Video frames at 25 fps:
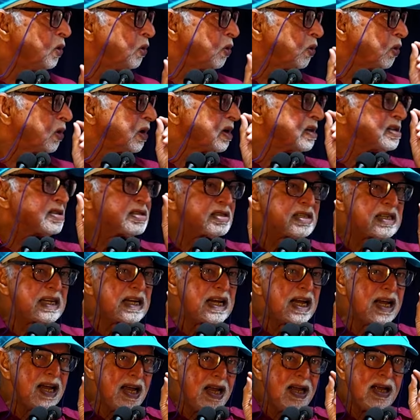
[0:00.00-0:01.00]
You could
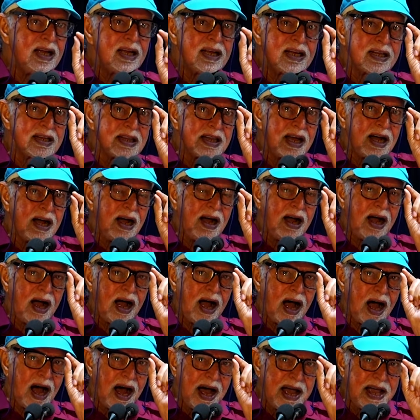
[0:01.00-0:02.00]
see in the
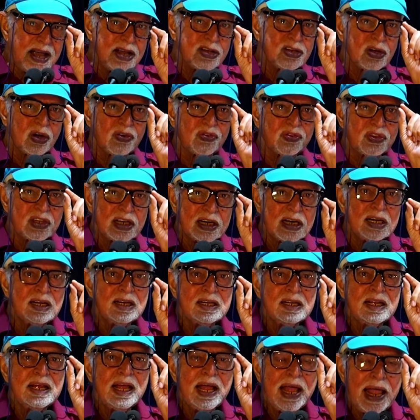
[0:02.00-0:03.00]
eyes of
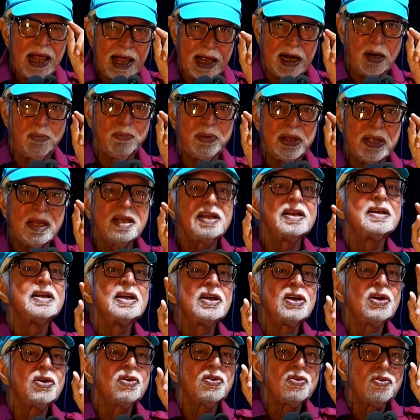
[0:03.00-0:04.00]
the enemy,
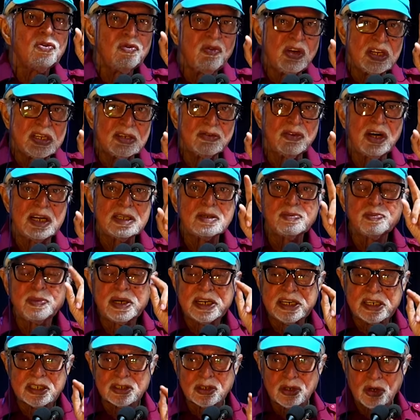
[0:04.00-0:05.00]
which was
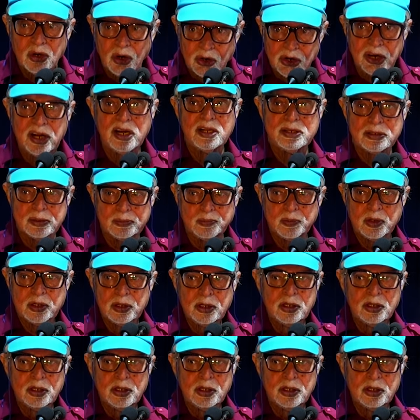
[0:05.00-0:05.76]
British colonialism.